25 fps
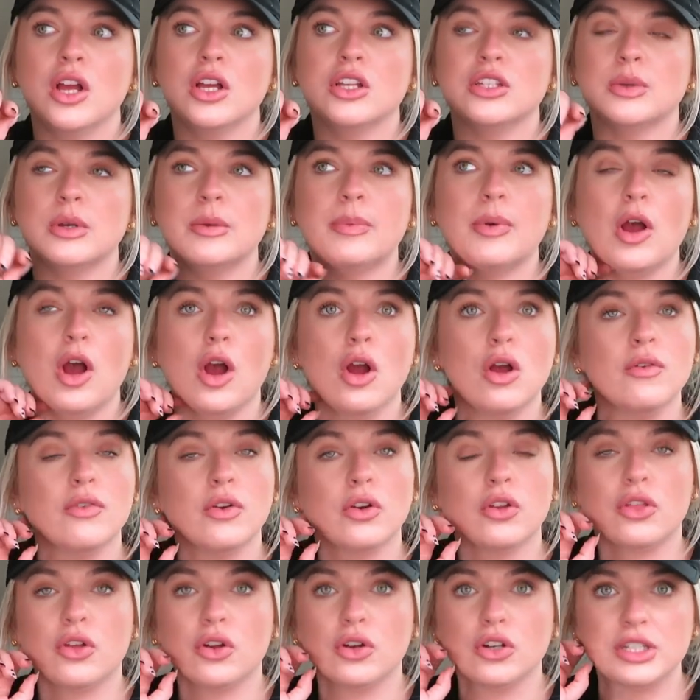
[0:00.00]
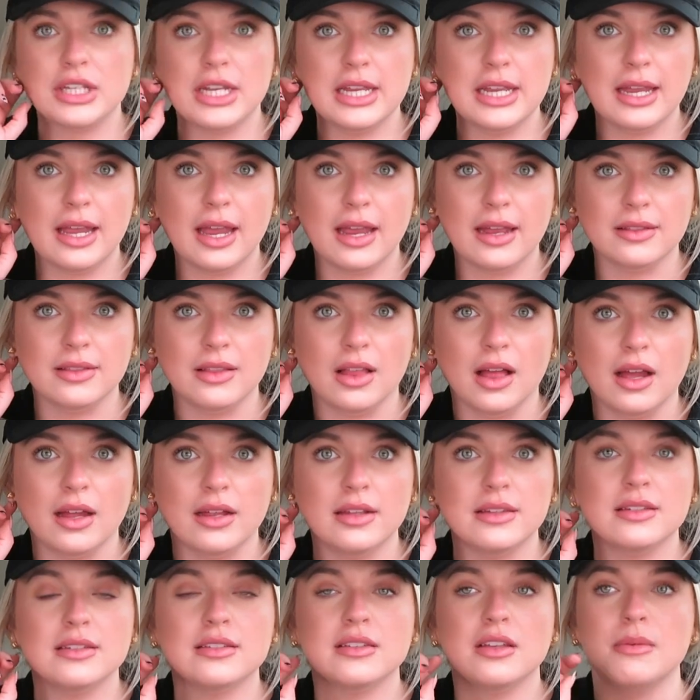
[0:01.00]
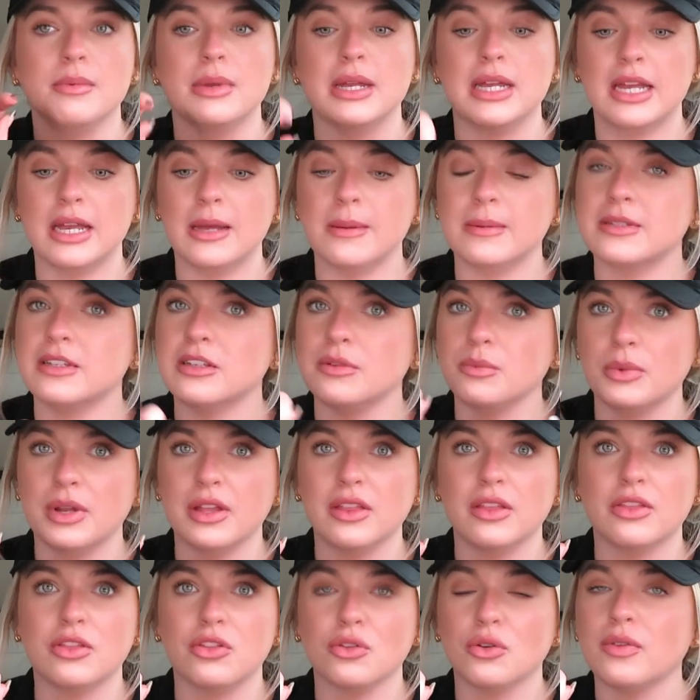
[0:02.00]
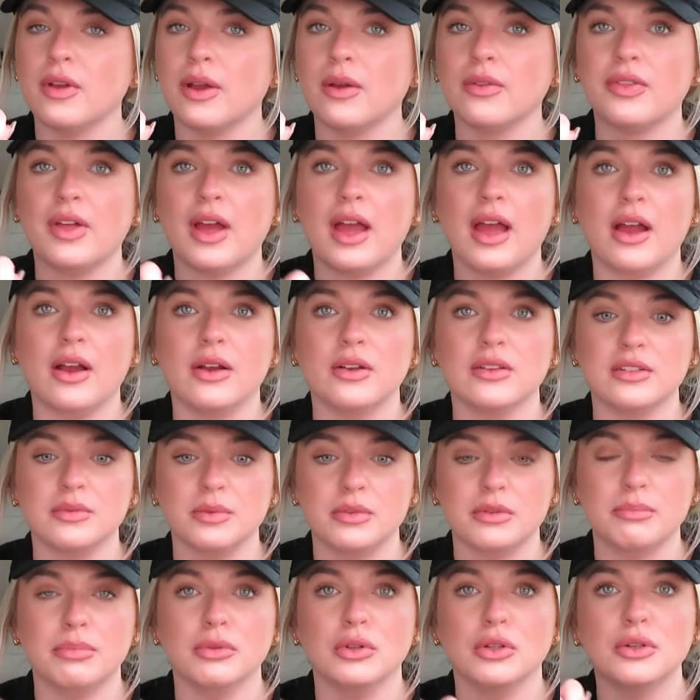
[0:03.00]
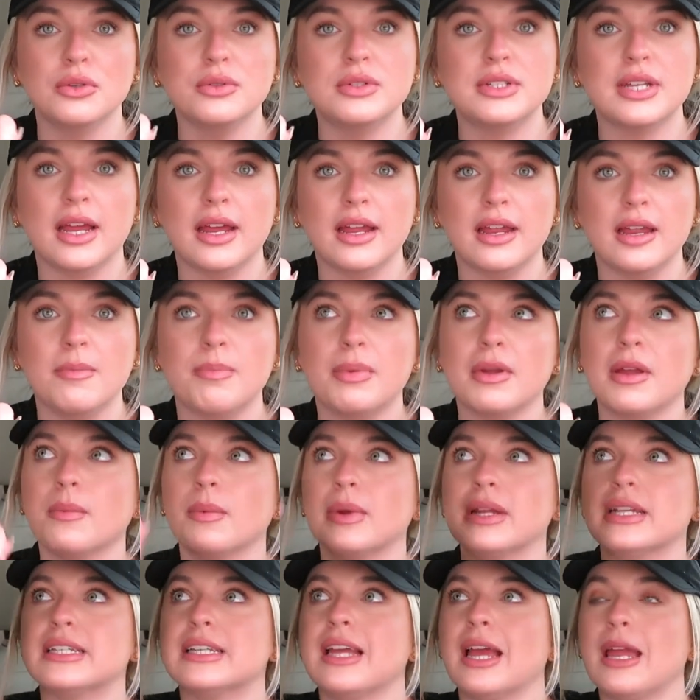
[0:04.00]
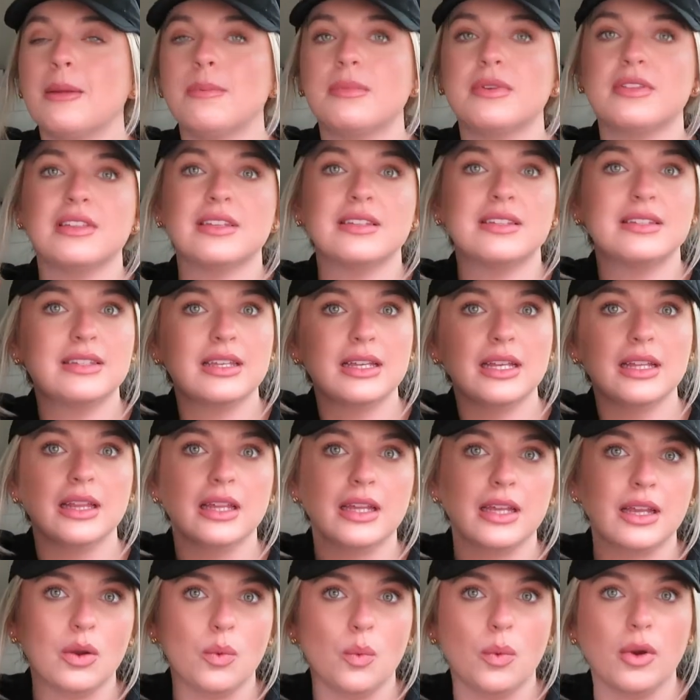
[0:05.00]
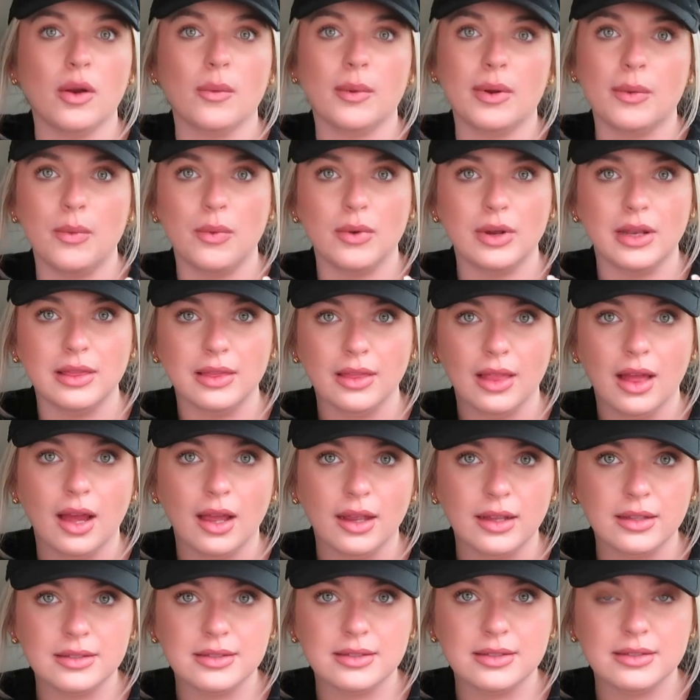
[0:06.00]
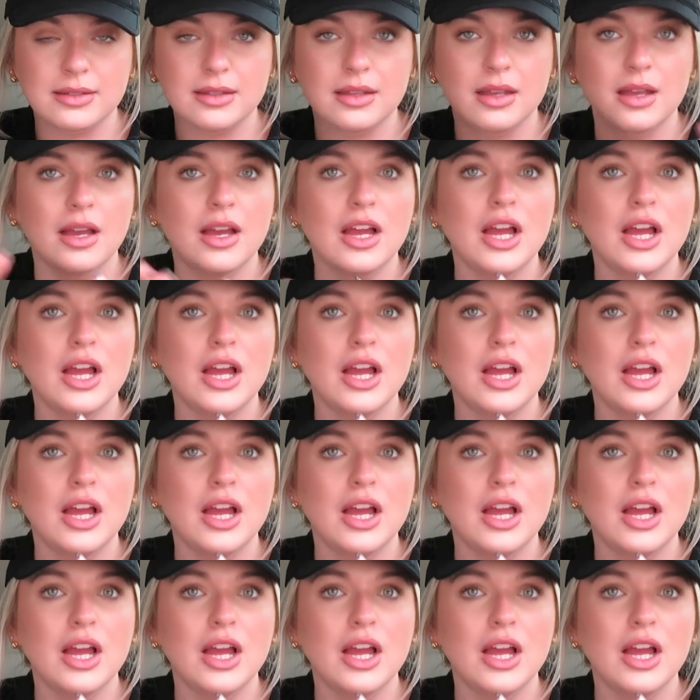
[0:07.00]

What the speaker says: So we put over 13 can lights. So me and Gibson went throughout the house with blue tape and we taped the ceiling where we wanted lights.